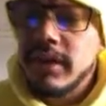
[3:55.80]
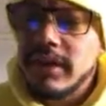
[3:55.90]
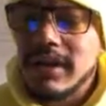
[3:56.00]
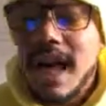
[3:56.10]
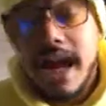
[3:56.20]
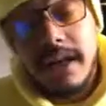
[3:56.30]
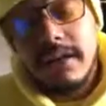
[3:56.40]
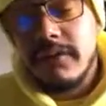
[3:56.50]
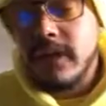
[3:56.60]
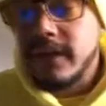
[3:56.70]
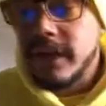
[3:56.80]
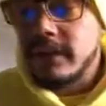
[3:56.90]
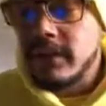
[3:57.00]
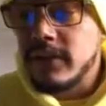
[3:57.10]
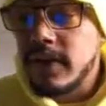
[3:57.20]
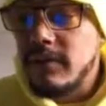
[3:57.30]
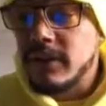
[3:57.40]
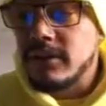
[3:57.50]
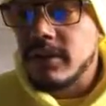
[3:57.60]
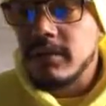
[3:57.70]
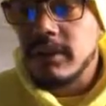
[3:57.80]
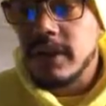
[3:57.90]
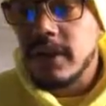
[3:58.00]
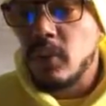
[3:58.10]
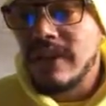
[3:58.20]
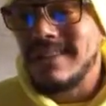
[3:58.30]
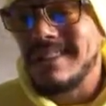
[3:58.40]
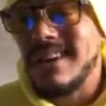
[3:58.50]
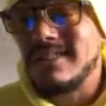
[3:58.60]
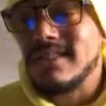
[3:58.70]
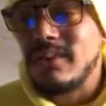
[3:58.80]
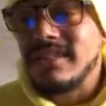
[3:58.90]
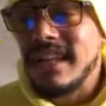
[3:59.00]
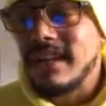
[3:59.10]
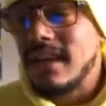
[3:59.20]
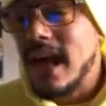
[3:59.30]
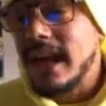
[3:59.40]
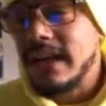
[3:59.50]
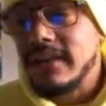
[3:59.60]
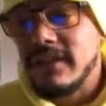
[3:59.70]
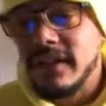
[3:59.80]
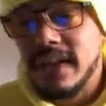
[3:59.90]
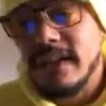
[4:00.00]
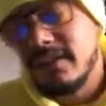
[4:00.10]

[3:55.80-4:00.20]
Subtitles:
And the lion is a variation of the leopard. So in Western culture, we say the lion is the king.